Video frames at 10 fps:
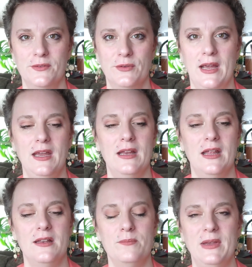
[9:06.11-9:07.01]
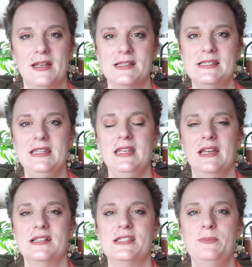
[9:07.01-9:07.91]
right? And because the
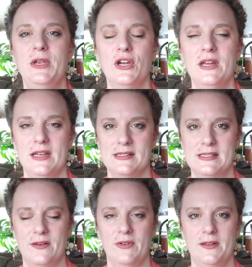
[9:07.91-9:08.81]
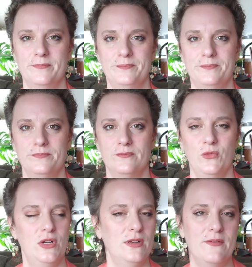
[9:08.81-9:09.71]
experience of it,
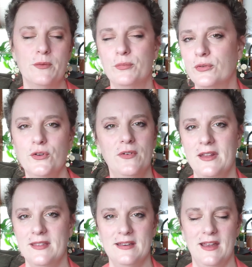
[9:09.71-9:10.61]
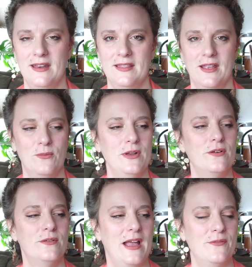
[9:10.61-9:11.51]
we don't have to prove anything to anything. We
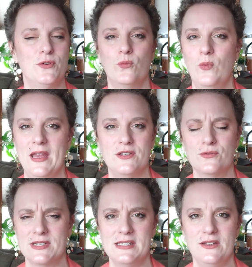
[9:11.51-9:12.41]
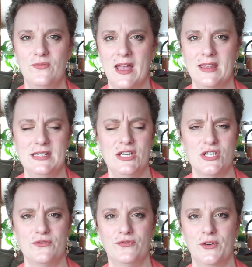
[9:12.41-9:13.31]
don't have to wait to receive
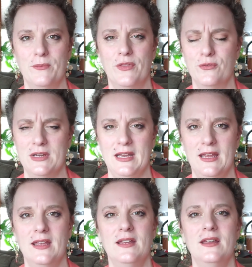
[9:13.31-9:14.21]
validation from 3D.